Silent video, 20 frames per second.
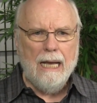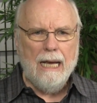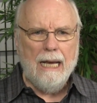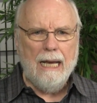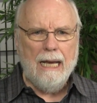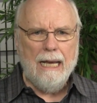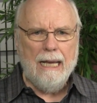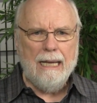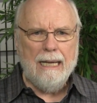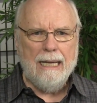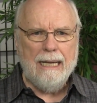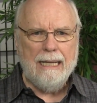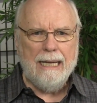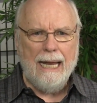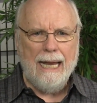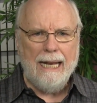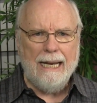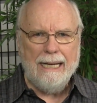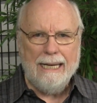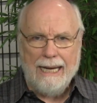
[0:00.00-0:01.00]

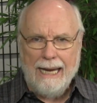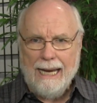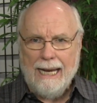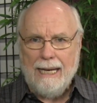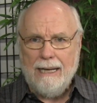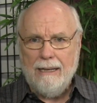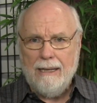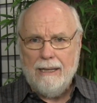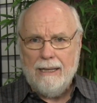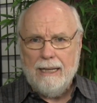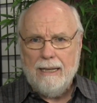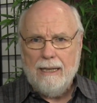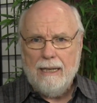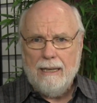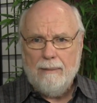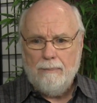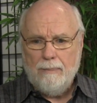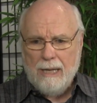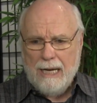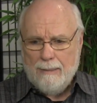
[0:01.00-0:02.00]
And again,
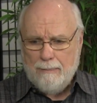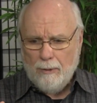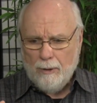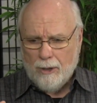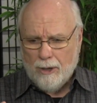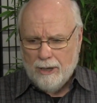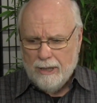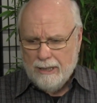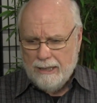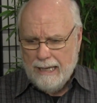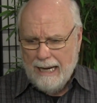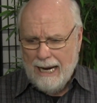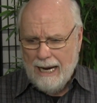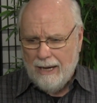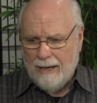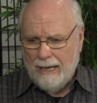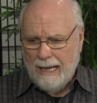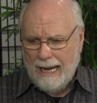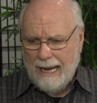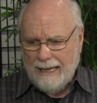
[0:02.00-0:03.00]
the people are
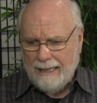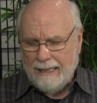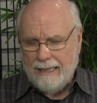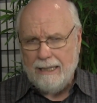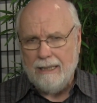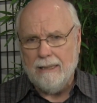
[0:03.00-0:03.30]
down at